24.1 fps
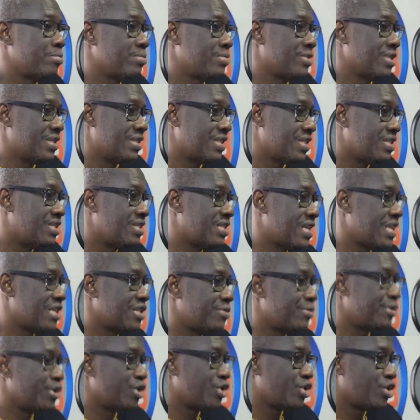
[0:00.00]
the distance
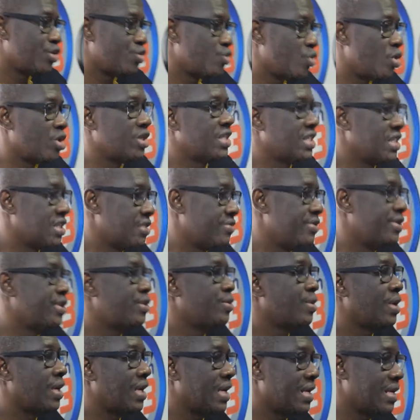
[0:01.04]
between one
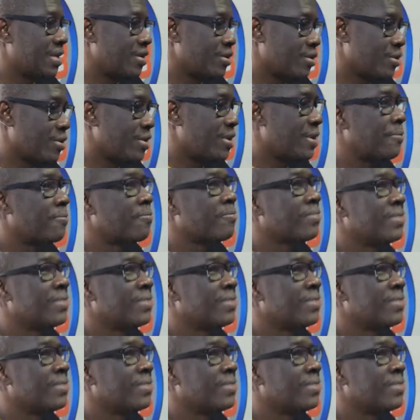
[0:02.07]
individual and another.